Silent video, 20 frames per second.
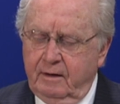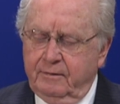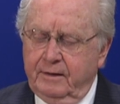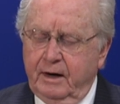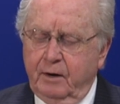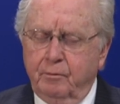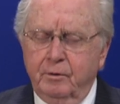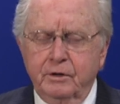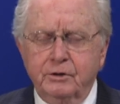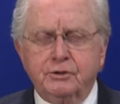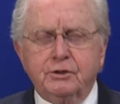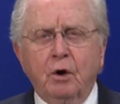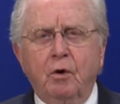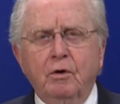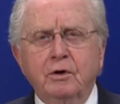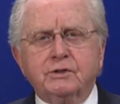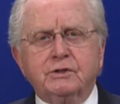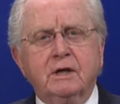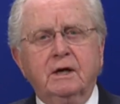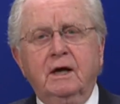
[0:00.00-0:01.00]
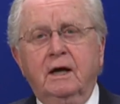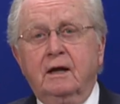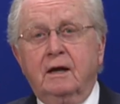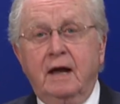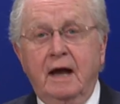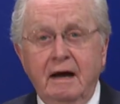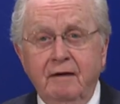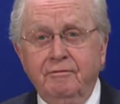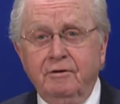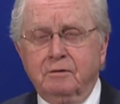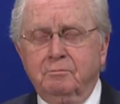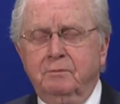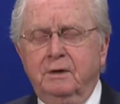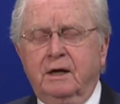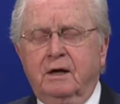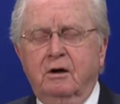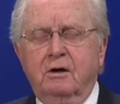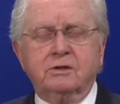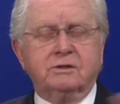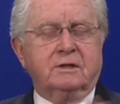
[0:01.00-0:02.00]
they're rejoicing in heaven
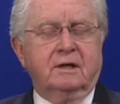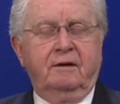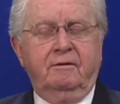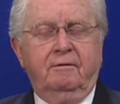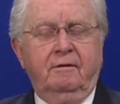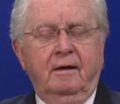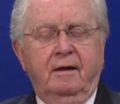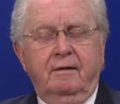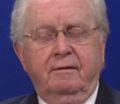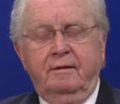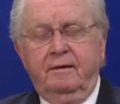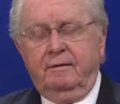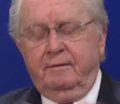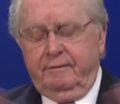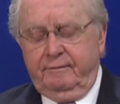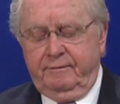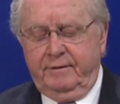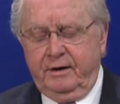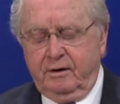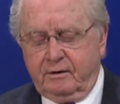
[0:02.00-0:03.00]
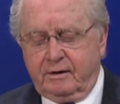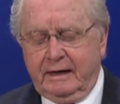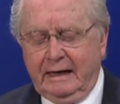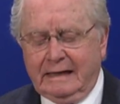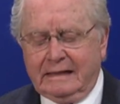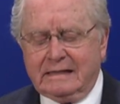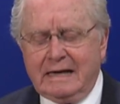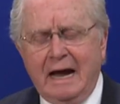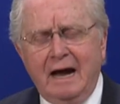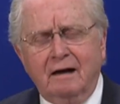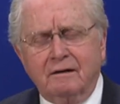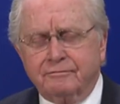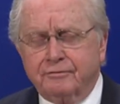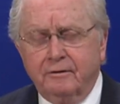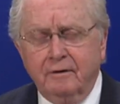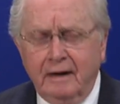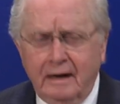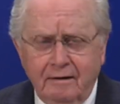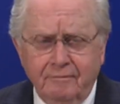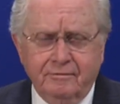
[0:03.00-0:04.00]
because they, they're kicked out
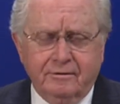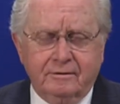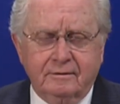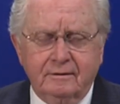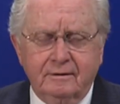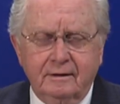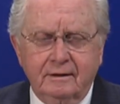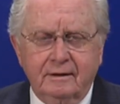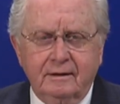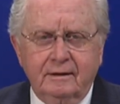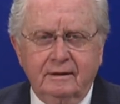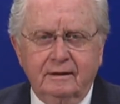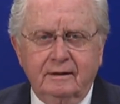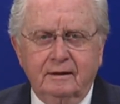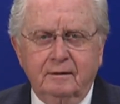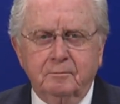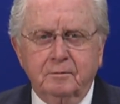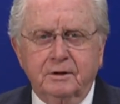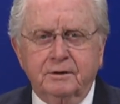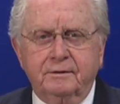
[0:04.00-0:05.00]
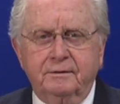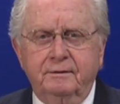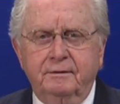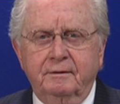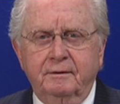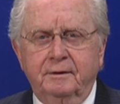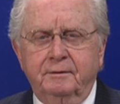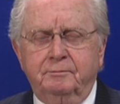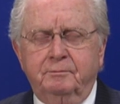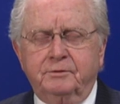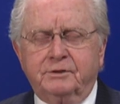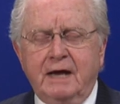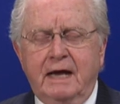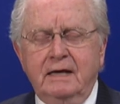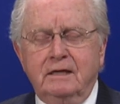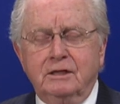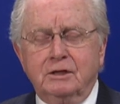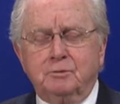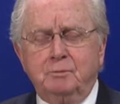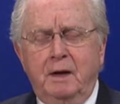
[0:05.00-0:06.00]
forever. But
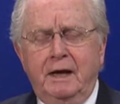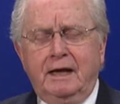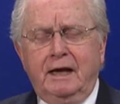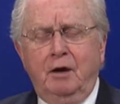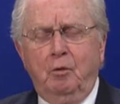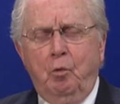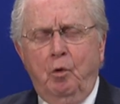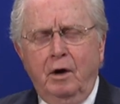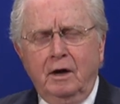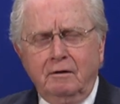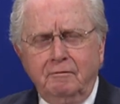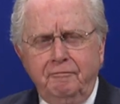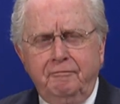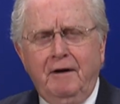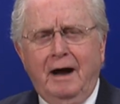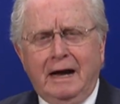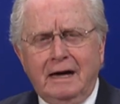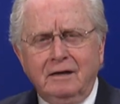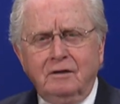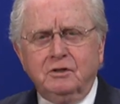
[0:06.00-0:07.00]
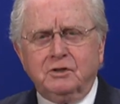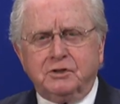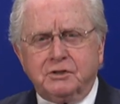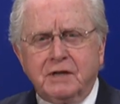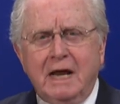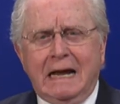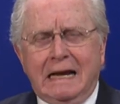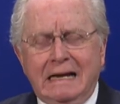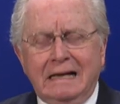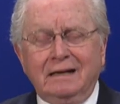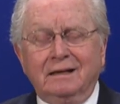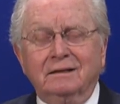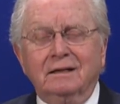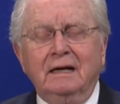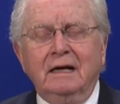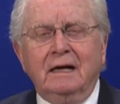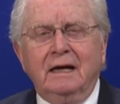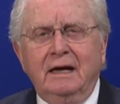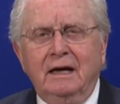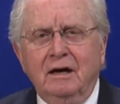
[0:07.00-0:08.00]
Satan is making one final stand
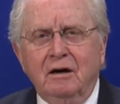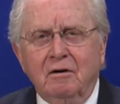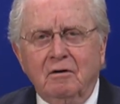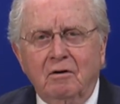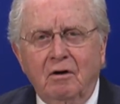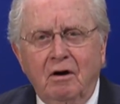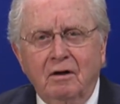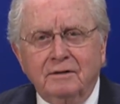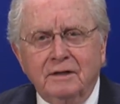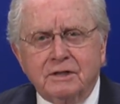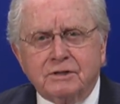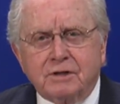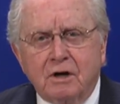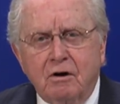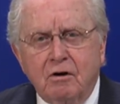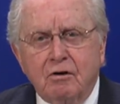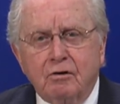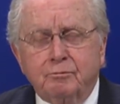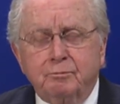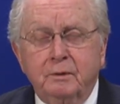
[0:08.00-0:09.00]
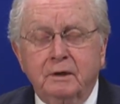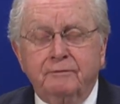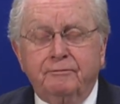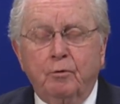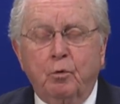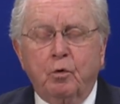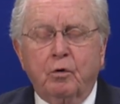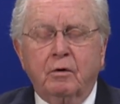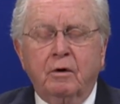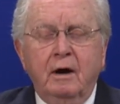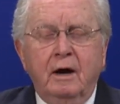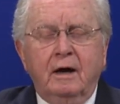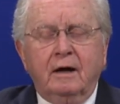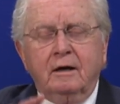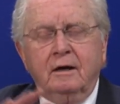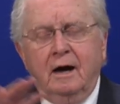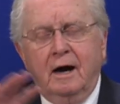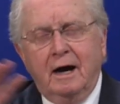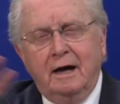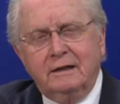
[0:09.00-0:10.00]
here on this earth before
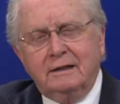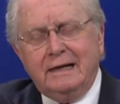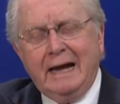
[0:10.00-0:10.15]
God